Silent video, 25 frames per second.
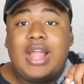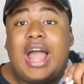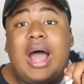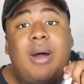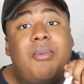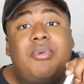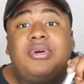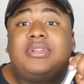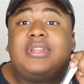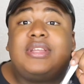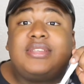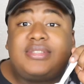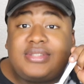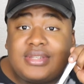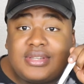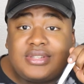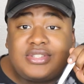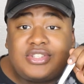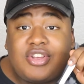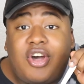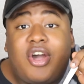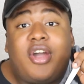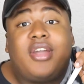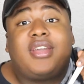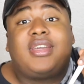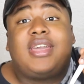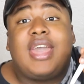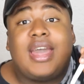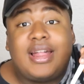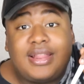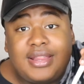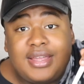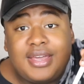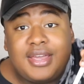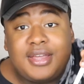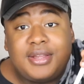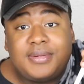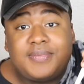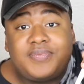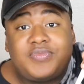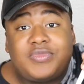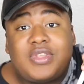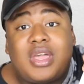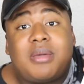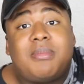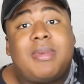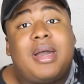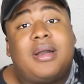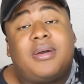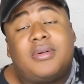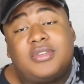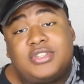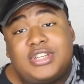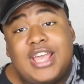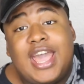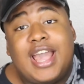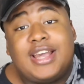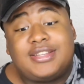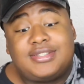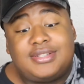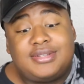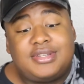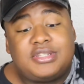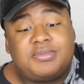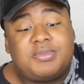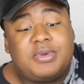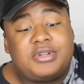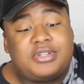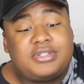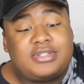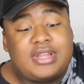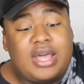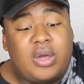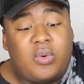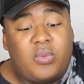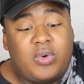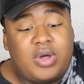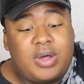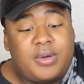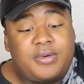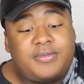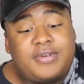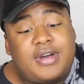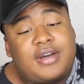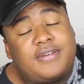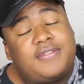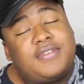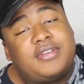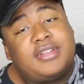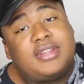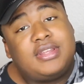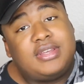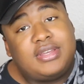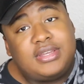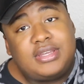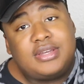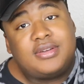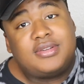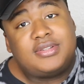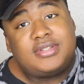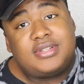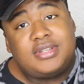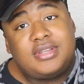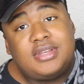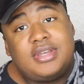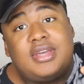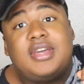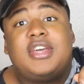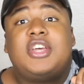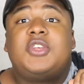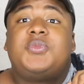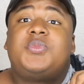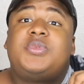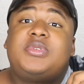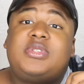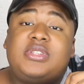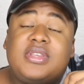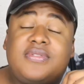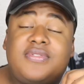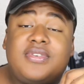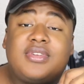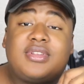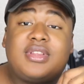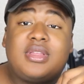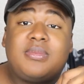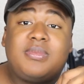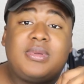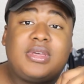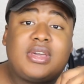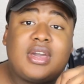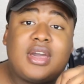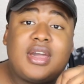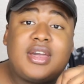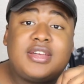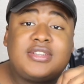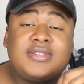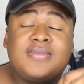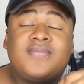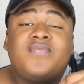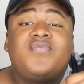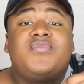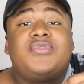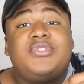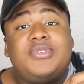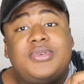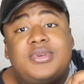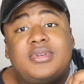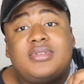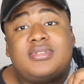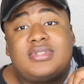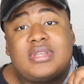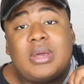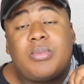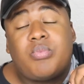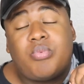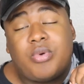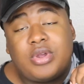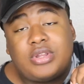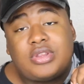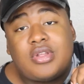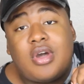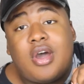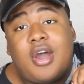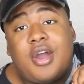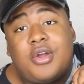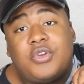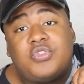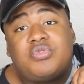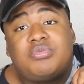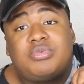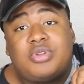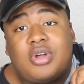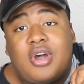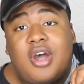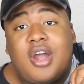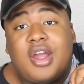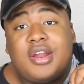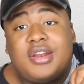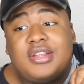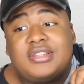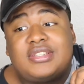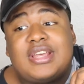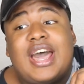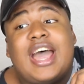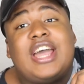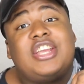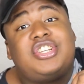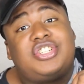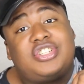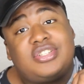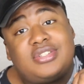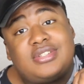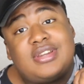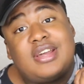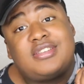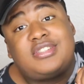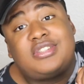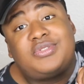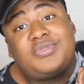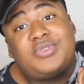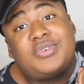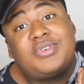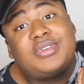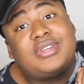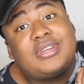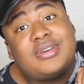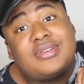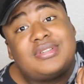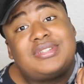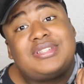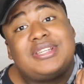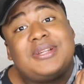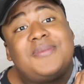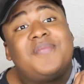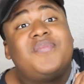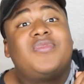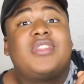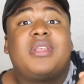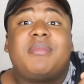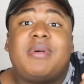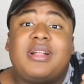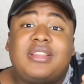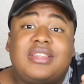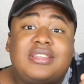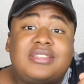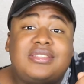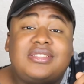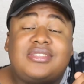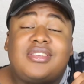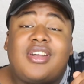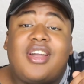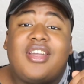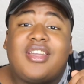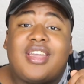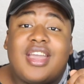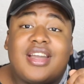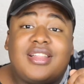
I will listen to R. Kelly and Michael Jackson as much as I want without feeling guilty, specifically because you can separate the artist from the artist. I shouldn't have to feel guilty about listening to R.